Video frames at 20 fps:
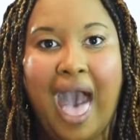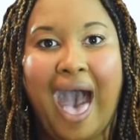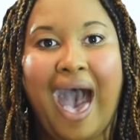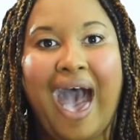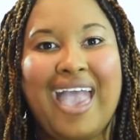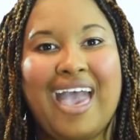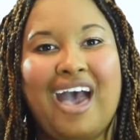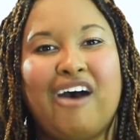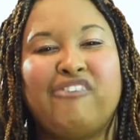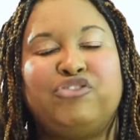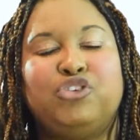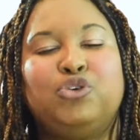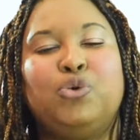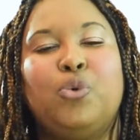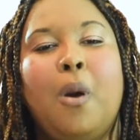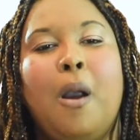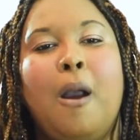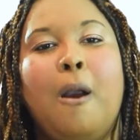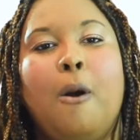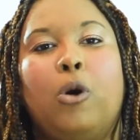I have
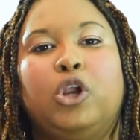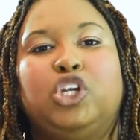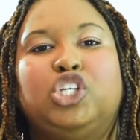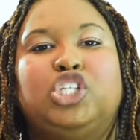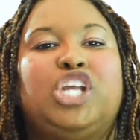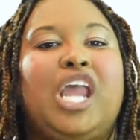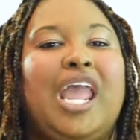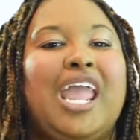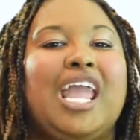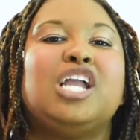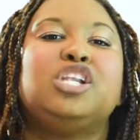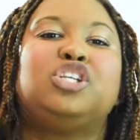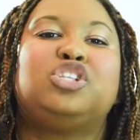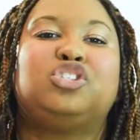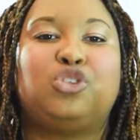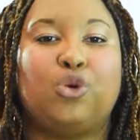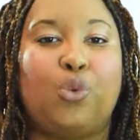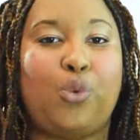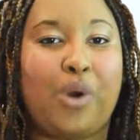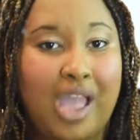to
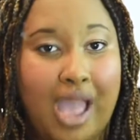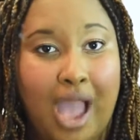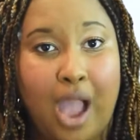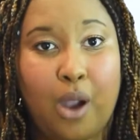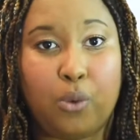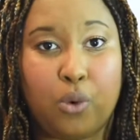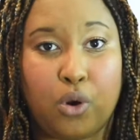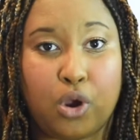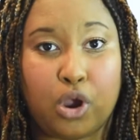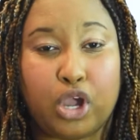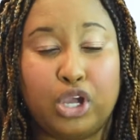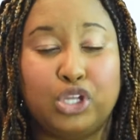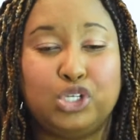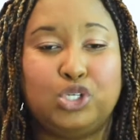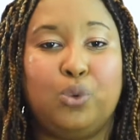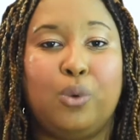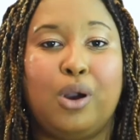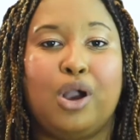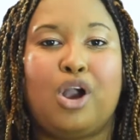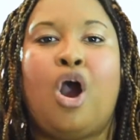change the way I work
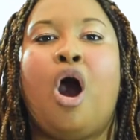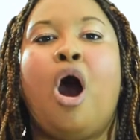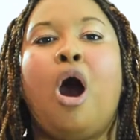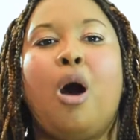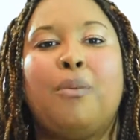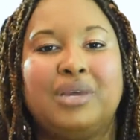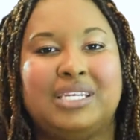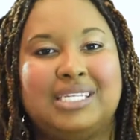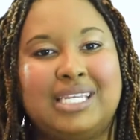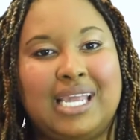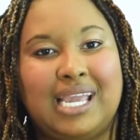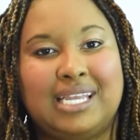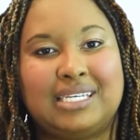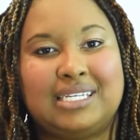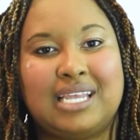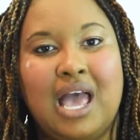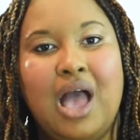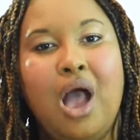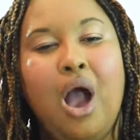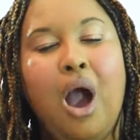to accommodate
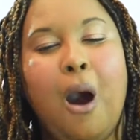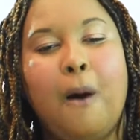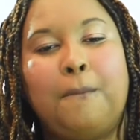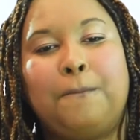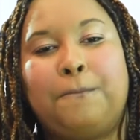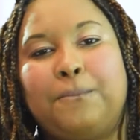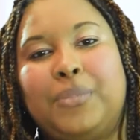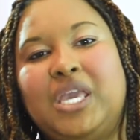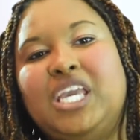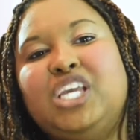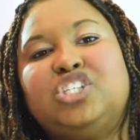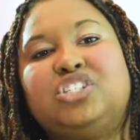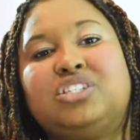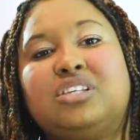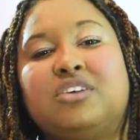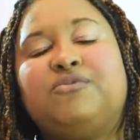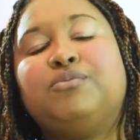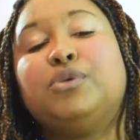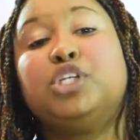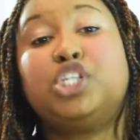a piece
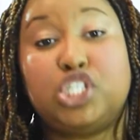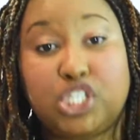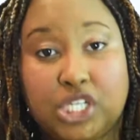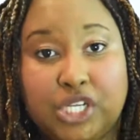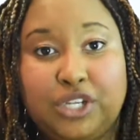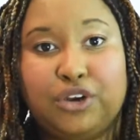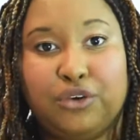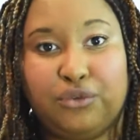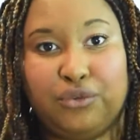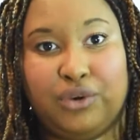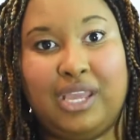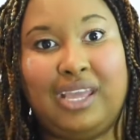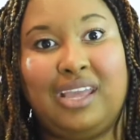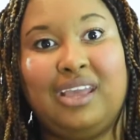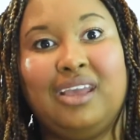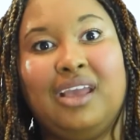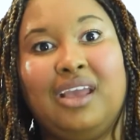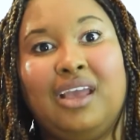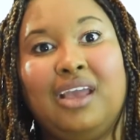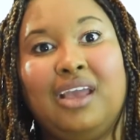of machinery